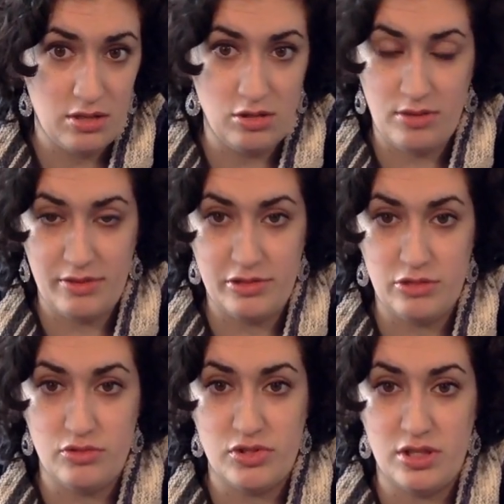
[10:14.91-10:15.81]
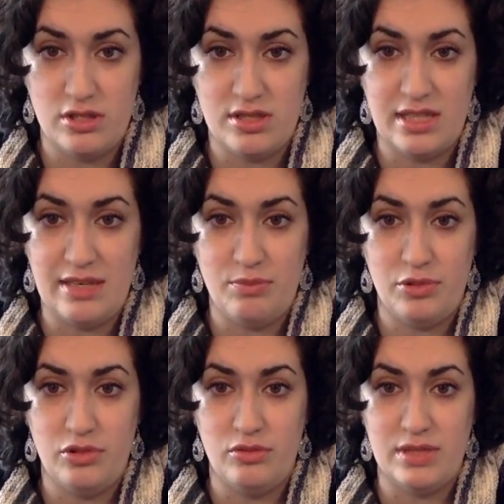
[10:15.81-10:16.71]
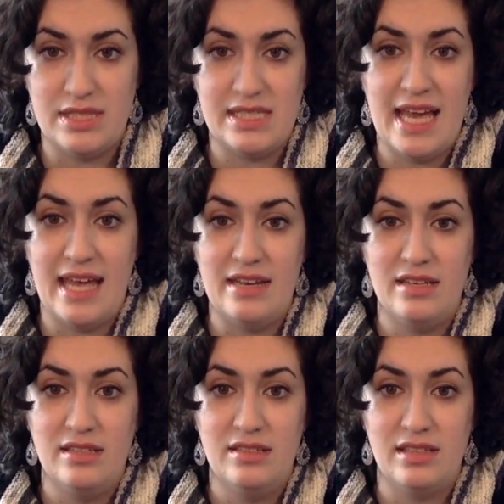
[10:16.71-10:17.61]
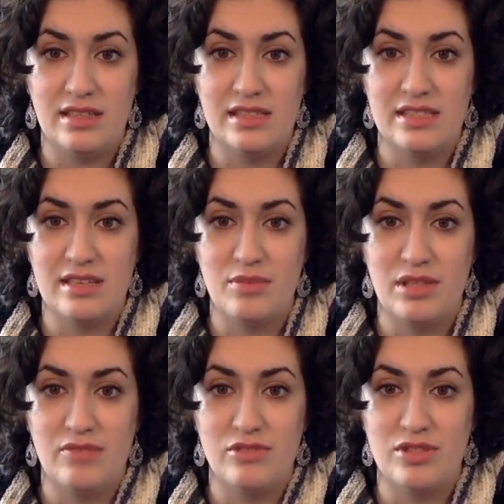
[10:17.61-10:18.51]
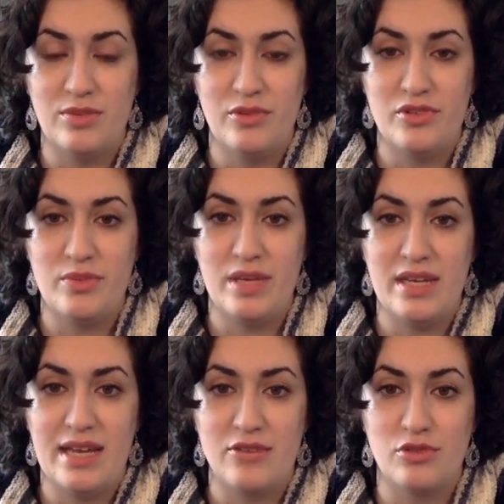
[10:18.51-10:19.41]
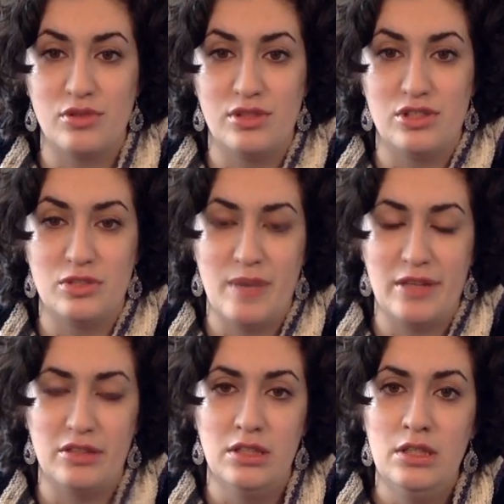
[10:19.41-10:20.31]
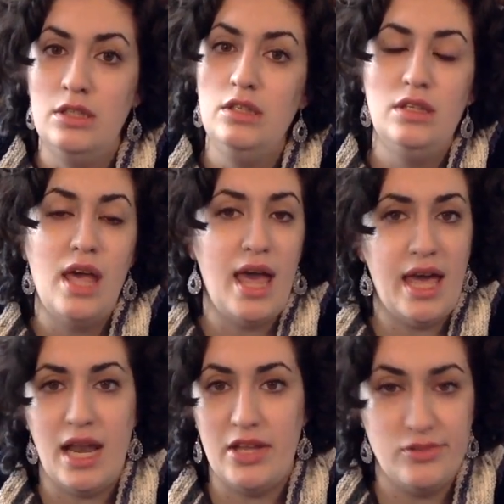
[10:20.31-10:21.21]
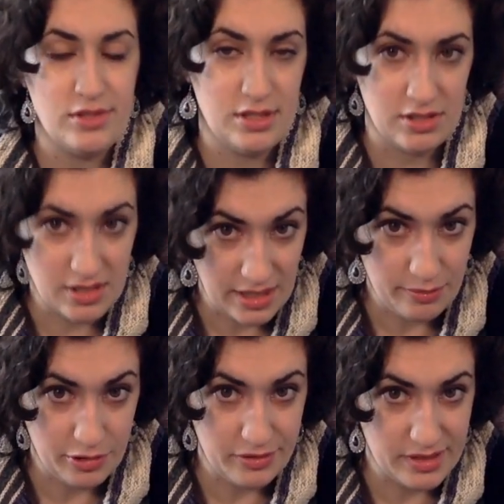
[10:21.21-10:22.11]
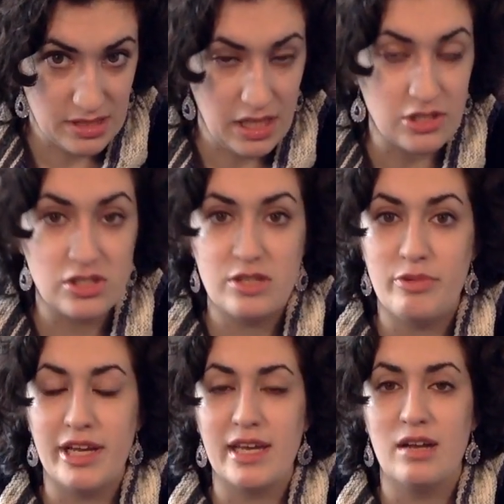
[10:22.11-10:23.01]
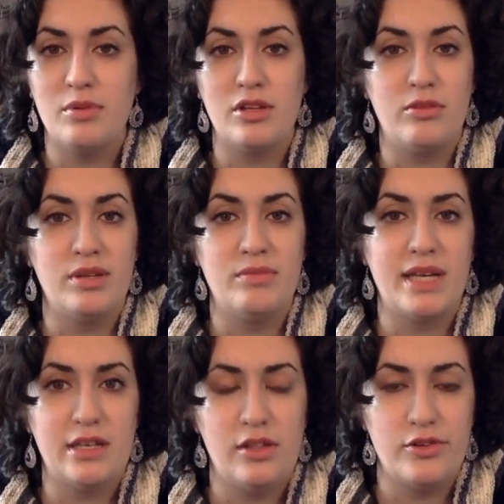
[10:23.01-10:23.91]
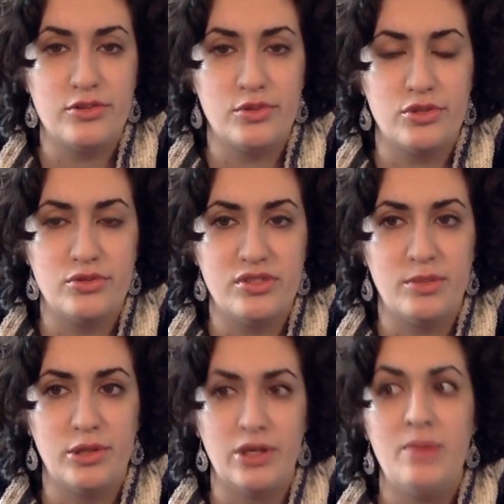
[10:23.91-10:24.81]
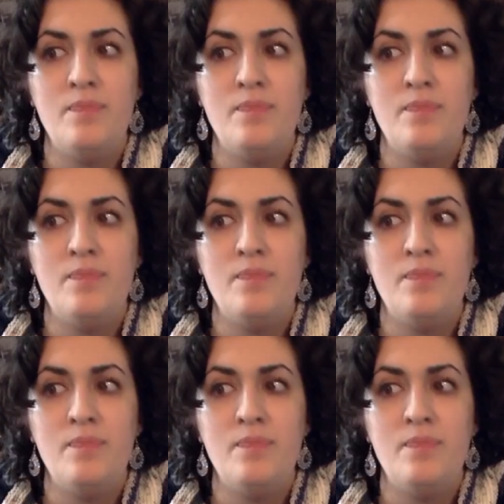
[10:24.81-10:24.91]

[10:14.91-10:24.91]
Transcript: You know, I would use the slate blue instead. Like this, I believe, was supposed to be natural into speckle, and I used the slate blue instead just to break it up a little bit. My colors were too similar.